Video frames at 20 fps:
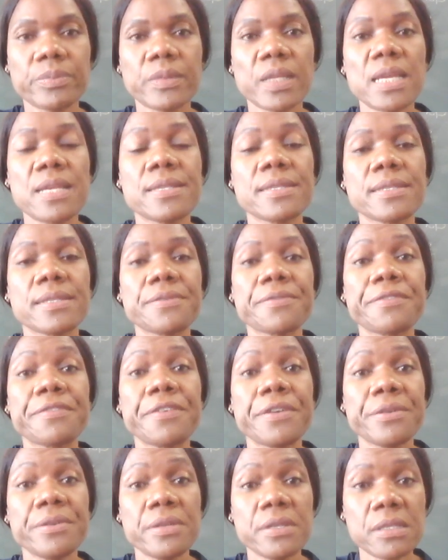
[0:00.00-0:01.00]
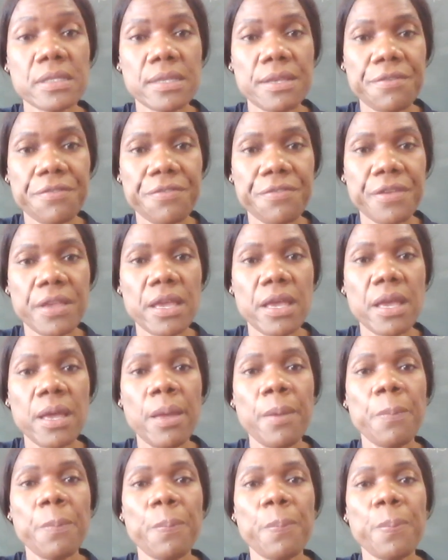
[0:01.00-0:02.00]
it's very
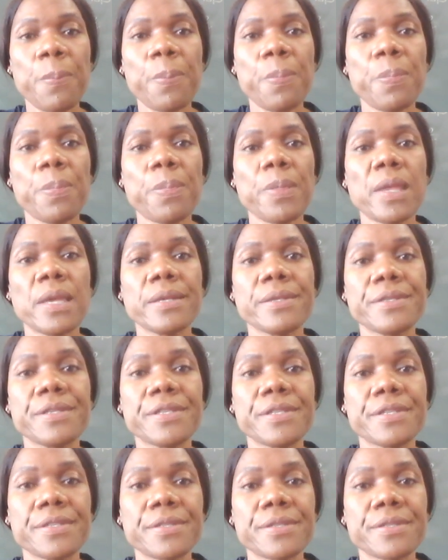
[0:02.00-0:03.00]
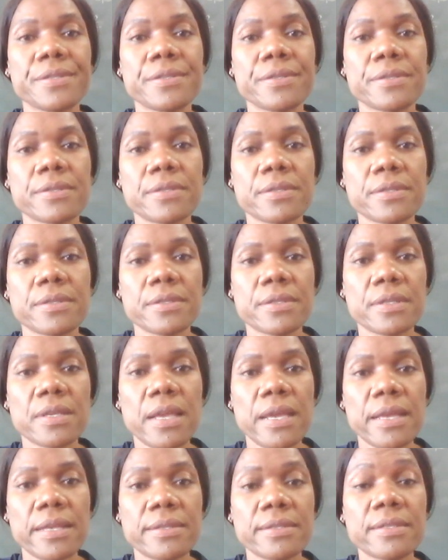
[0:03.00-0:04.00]
severe. It's
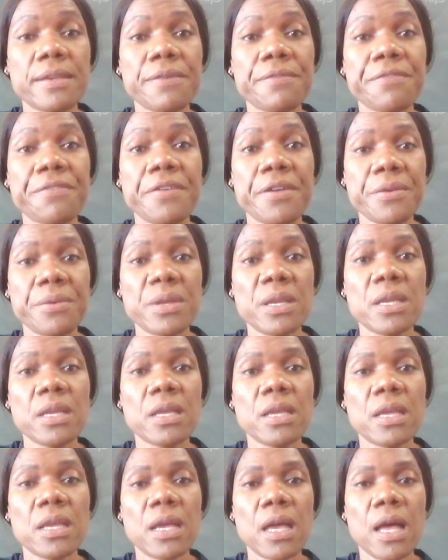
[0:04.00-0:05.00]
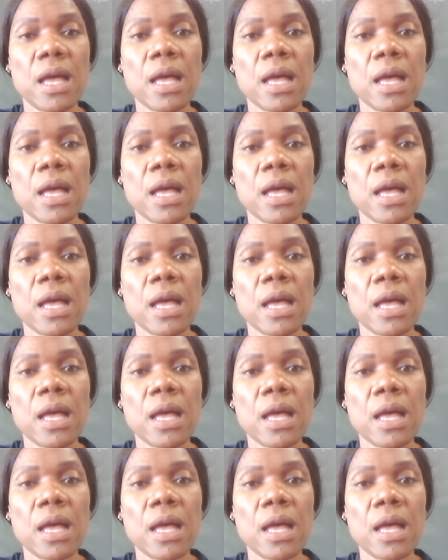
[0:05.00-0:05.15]
it's a very